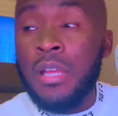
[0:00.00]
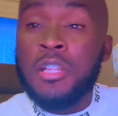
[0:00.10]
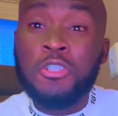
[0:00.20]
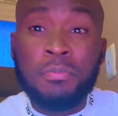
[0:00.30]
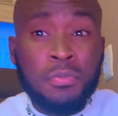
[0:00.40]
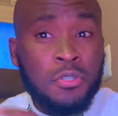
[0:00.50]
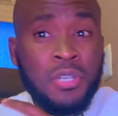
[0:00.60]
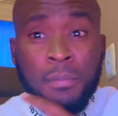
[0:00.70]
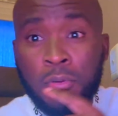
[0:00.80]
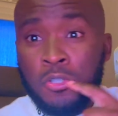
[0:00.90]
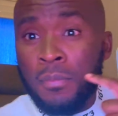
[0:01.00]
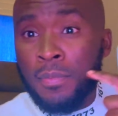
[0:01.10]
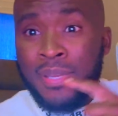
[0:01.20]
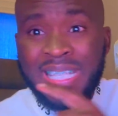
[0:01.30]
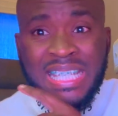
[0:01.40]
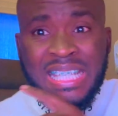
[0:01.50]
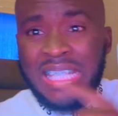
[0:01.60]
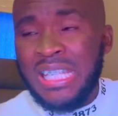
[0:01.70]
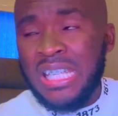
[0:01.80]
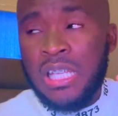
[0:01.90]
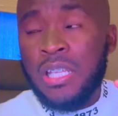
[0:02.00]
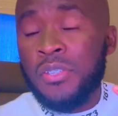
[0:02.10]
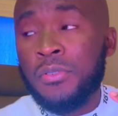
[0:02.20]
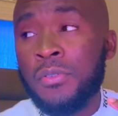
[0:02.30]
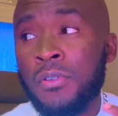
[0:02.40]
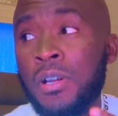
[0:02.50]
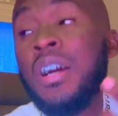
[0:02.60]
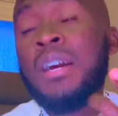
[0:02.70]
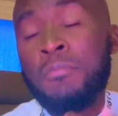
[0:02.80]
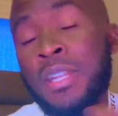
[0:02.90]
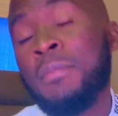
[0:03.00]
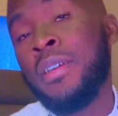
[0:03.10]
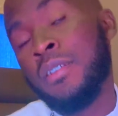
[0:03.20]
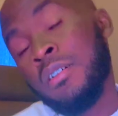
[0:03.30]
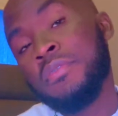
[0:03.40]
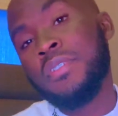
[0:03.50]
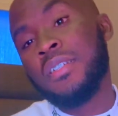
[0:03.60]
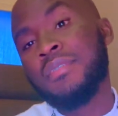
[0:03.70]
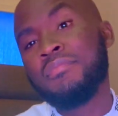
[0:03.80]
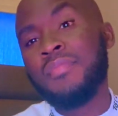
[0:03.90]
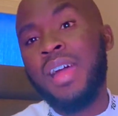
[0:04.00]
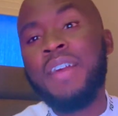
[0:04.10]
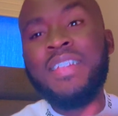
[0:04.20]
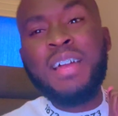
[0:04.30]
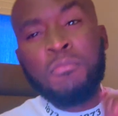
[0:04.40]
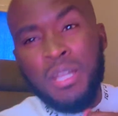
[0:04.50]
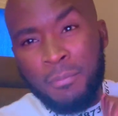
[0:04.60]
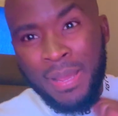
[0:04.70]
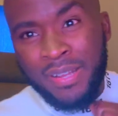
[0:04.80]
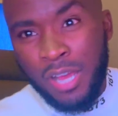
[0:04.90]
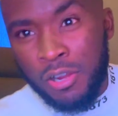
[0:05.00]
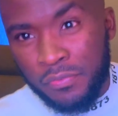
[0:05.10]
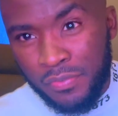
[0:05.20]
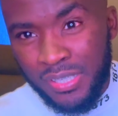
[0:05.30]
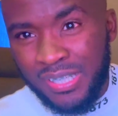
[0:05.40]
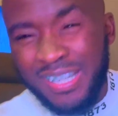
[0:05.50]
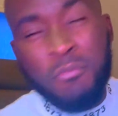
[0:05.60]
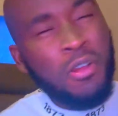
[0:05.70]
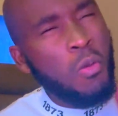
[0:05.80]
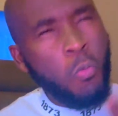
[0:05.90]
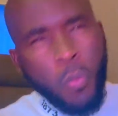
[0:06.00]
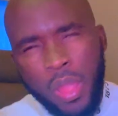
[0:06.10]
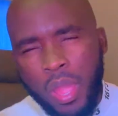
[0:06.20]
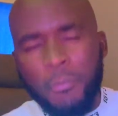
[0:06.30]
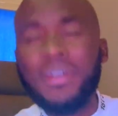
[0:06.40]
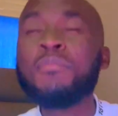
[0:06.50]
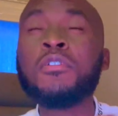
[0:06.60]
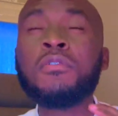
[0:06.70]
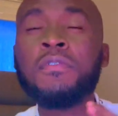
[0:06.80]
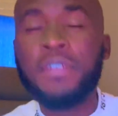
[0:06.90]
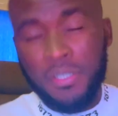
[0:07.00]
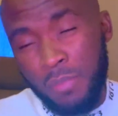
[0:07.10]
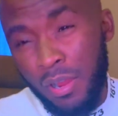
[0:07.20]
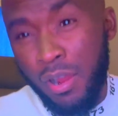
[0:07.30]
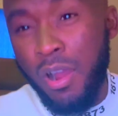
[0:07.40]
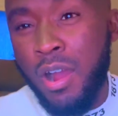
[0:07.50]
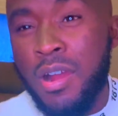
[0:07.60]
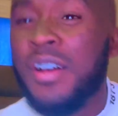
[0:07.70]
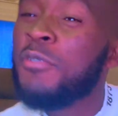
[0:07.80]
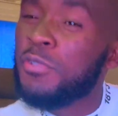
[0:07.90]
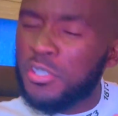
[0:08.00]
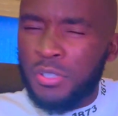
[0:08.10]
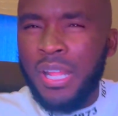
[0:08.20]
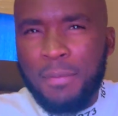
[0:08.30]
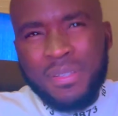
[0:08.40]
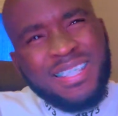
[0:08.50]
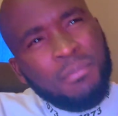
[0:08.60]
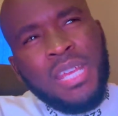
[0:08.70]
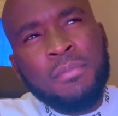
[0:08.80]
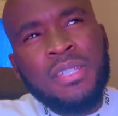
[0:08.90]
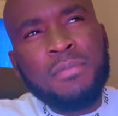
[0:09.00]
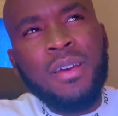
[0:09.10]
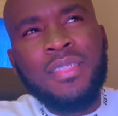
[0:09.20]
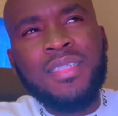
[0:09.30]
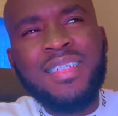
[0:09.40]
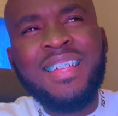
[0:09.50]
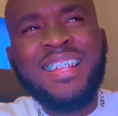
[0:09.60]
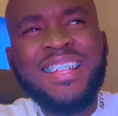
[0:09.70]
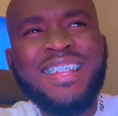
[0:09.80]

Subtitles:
to put the bottom braces. So I'm going to buy an outfit. I feel like I'm going to buy an outfit that I'm going to wear when I'm going to fetch my car, which is going to happen sometime this month.